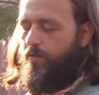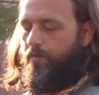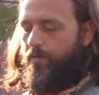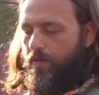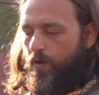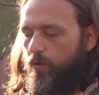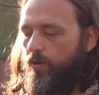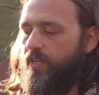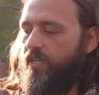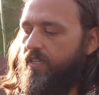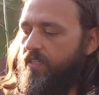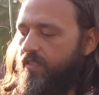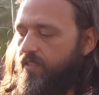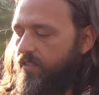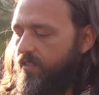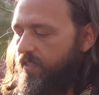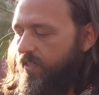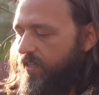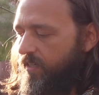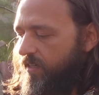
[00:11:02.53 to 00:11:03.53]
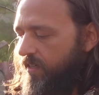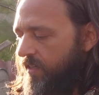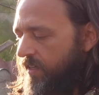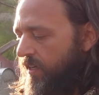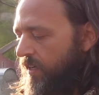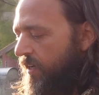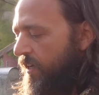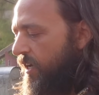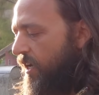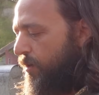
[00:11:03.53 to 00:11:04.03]
focused, and
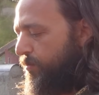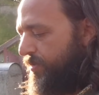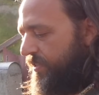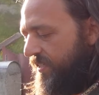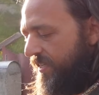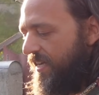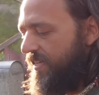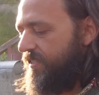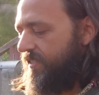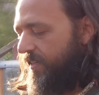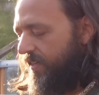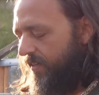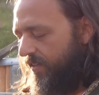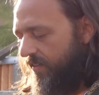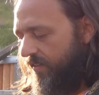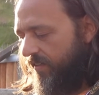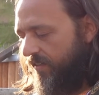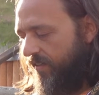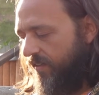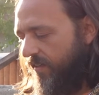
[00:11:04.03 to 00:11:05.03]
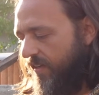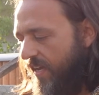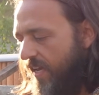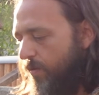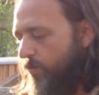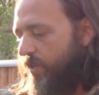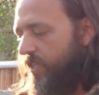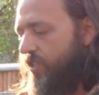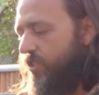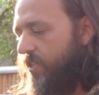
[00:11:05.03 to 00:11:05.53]
obsessing.
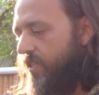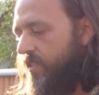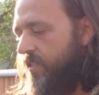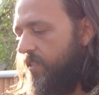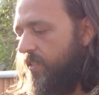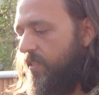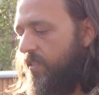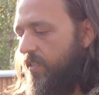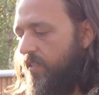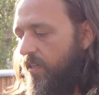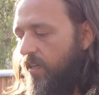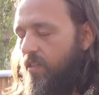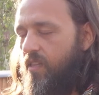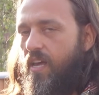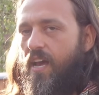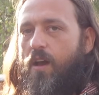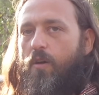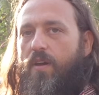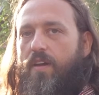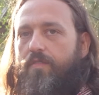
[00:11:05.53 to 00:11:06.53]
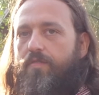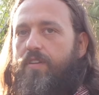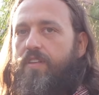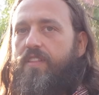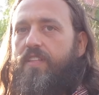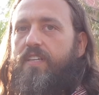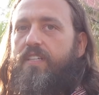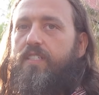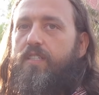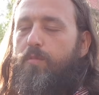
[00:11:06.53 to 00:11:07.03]
And we just allow
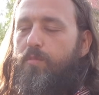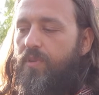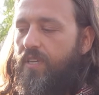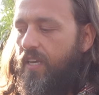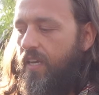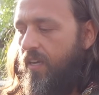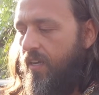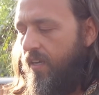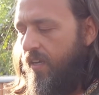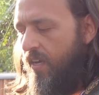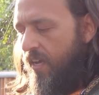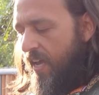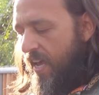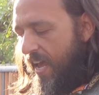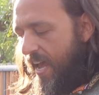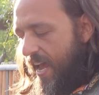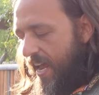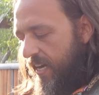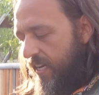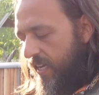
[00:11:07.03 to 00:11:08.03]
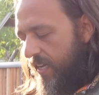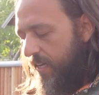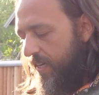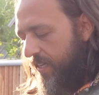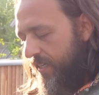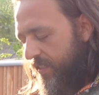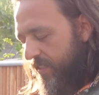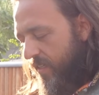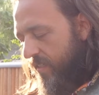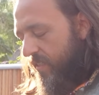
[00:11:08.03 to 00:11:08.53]
everything to be. And it, and
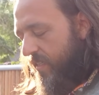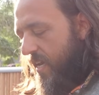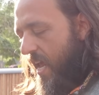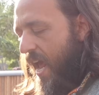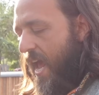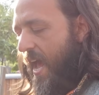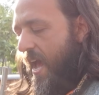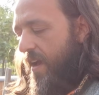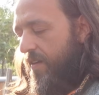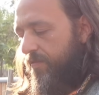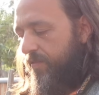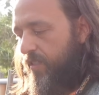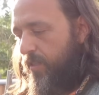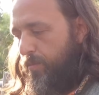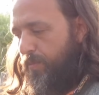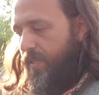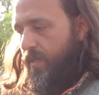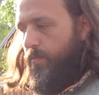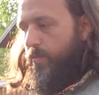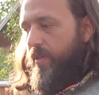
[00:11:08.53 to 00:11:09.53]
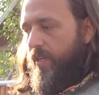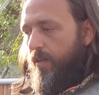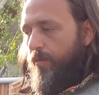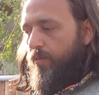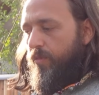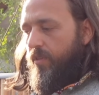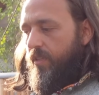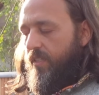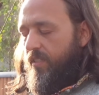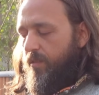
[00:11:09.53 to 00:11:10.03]
it doesn't have to be
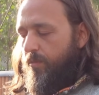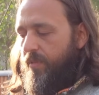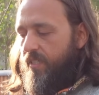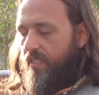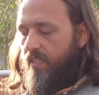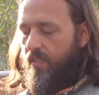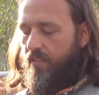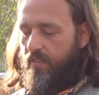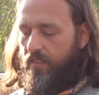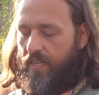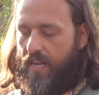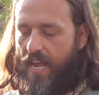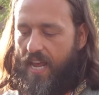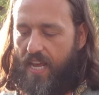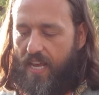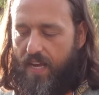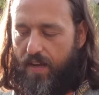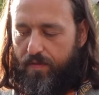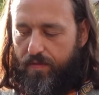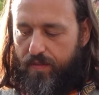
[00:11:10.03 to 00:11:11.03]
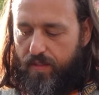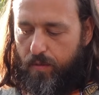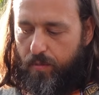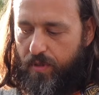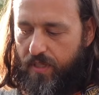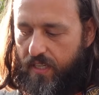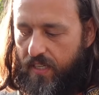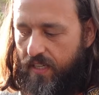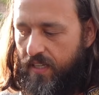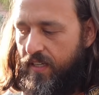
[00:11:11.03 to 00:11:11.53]
minimalism, it doesn't have to
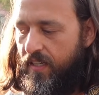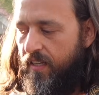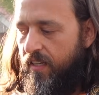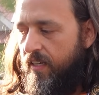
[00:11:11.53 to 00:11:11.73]
be